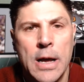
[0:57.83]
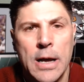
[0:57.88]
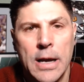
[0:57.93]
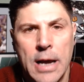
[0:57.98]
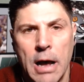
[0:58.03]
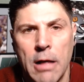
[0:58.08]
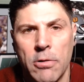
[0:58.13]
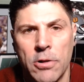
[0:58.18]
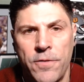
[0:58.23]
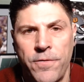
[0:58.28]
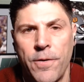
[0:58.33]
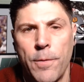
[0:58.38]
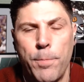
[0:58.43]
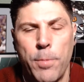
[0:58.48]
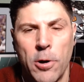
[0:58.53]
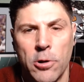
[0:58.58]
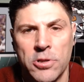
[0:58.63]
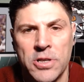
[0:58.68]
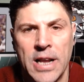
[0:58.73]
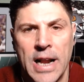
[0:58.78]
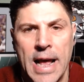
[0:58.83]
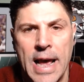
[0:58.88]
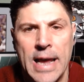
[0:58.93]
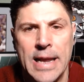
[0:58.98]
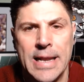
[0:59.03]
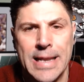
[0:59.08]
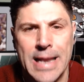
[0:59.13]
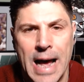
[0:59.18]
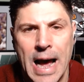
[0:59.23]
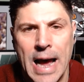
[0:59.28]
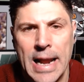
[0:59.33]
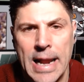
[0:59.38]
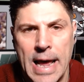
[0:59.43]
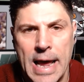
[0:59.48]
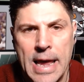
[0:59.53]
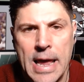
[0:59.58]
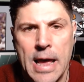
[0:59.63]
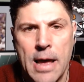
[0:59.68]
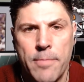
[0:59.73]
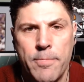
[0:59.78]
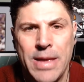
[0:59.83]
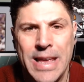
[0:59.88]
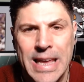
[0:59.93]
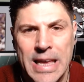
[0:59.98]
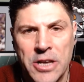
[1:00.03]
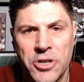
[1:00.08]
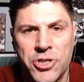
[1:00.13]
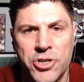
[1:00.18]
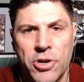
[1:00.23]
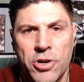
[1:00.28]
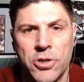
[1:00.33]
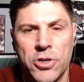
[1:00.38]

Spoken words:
College Football Today, 9 a.m. Eastern